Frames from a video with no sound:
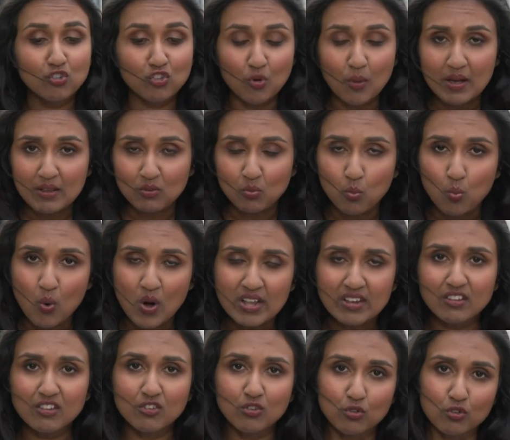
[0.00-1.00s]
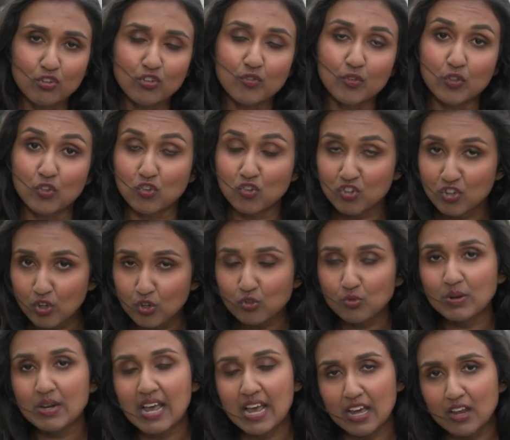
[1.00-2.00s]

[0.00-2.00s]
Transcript: So as one search for the children